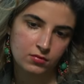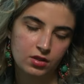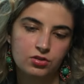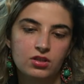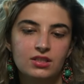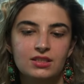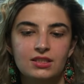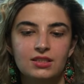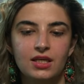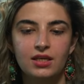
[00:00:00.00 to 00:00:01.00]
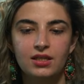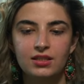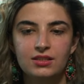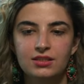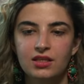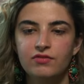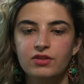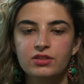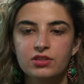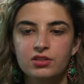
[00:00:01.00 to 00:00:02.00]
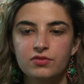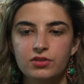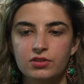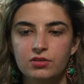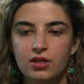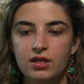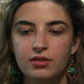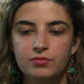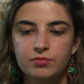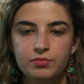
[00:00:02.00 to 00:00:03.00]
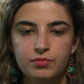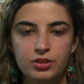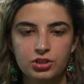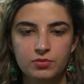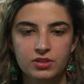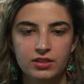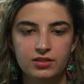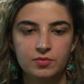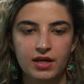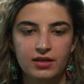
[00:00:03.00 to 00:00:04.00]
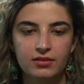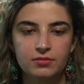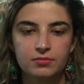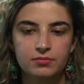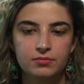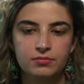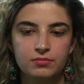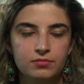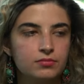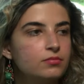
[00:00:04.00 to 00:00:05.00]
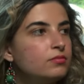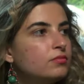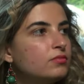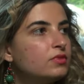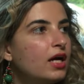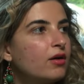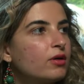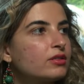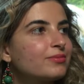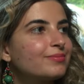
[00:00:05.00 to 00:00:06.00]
So let's say take, let's say first things first, um, bishop takes back. Now what?